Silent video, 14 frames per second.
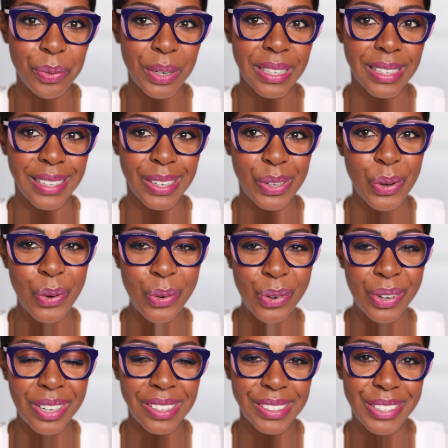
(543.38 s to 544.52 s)
really
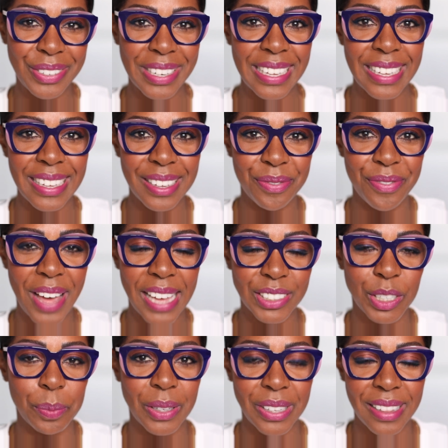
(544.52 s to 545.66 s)
cool, unique,
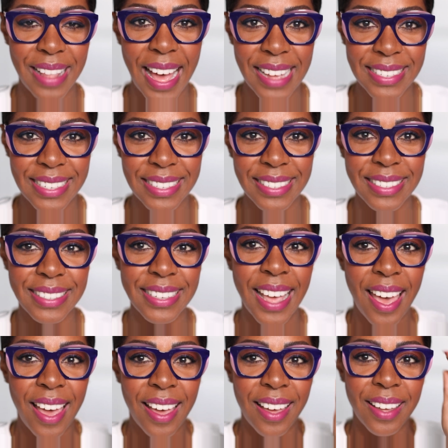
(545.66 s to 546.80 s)
fashionable glasses,
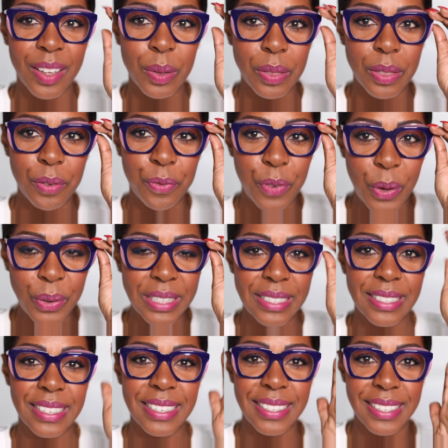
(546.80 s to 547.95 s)
the
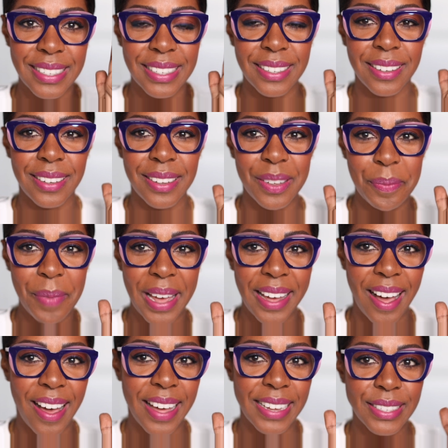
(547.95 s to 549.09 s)
focus is still my
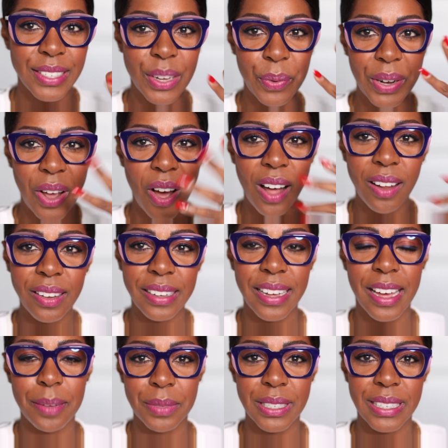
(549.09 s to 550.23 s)
eyes. So it all
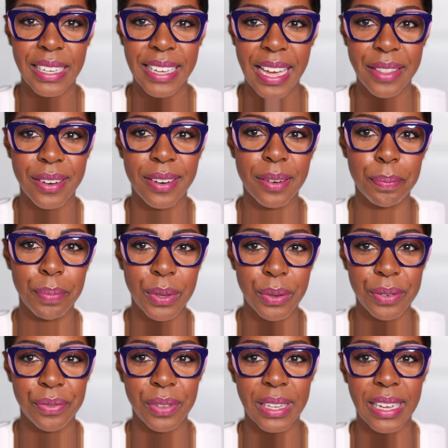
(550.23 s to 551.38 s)
comes together
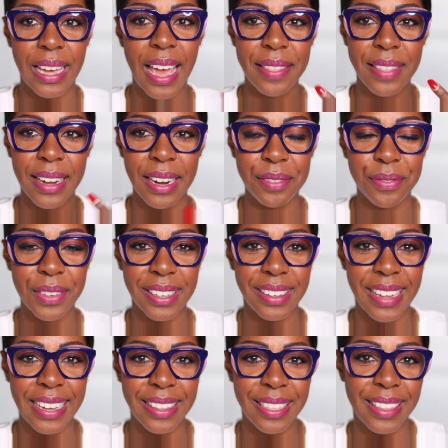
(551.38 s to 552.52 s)
beautifully. And then I feel
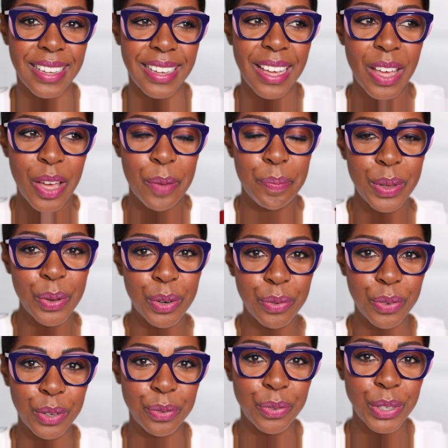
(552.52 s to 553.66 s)
like the
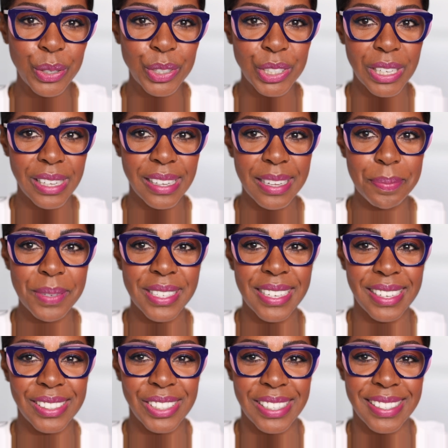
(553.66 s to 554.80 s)
beautiful fuchsia
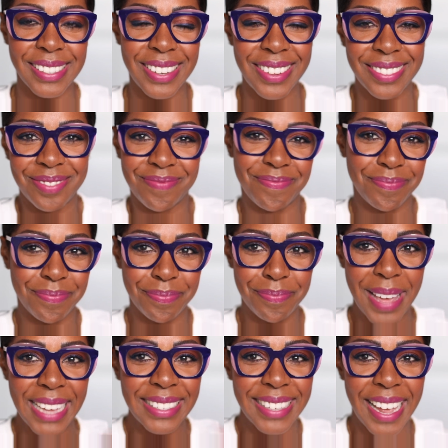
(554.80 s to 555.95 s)
lipstick just
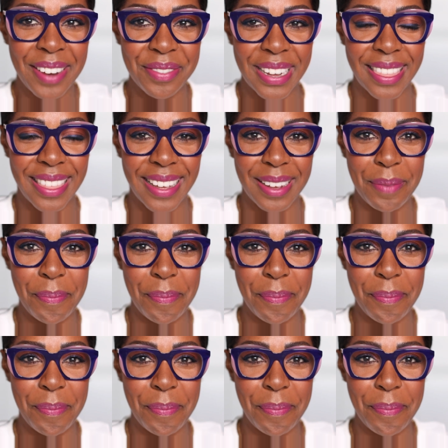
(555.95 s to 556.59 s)
makes everything